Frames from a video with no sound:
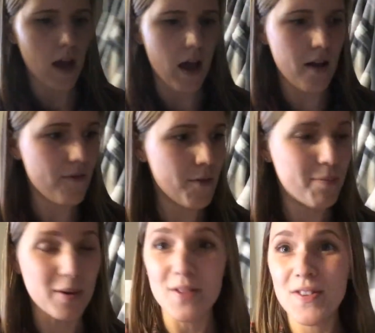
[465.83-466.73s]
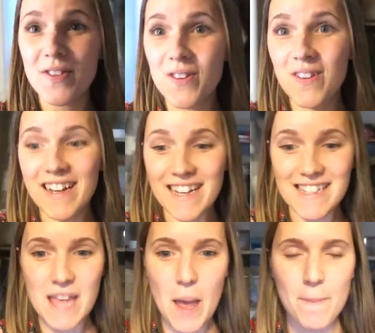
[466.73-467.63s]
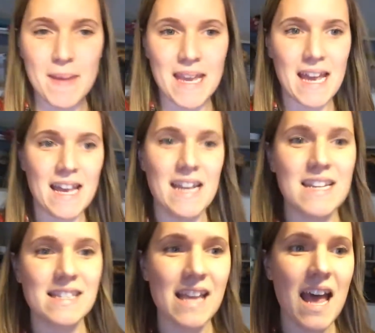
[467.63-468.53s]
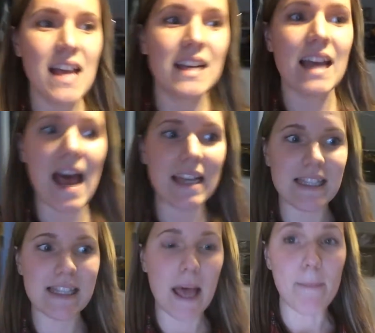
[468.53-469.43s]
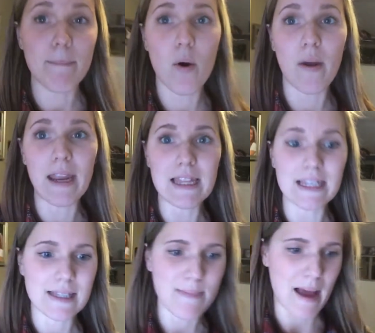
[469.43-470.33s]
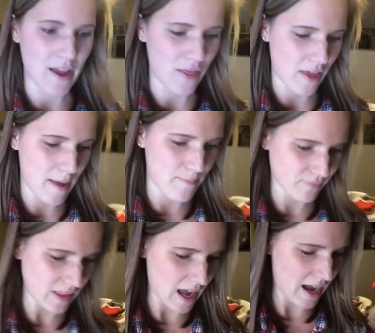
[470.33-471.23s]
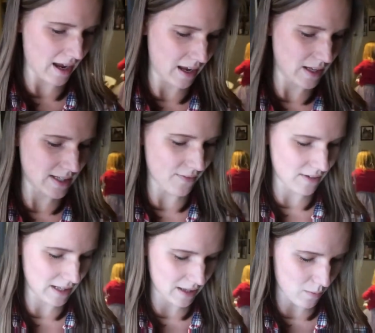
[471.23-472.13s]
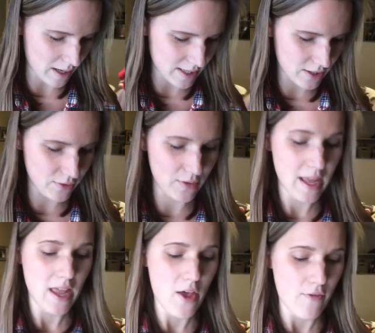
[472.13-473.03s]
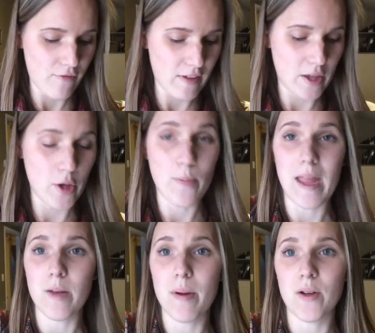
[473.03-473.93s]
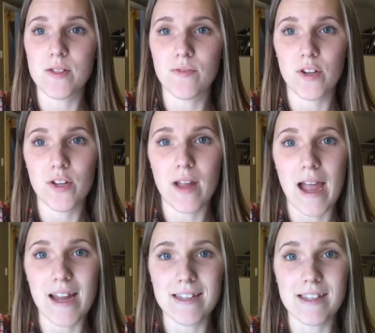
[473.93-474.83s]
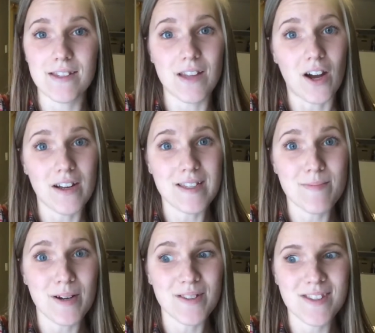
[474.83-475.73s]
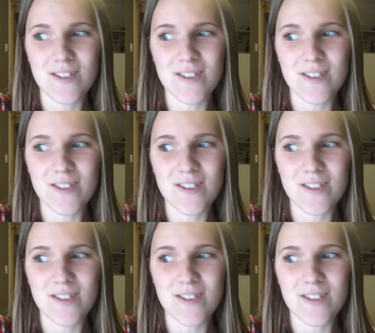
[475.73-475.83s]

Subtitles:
Of birth stories, because at some point this month, I definitely want to film and post for you guys Zara's birth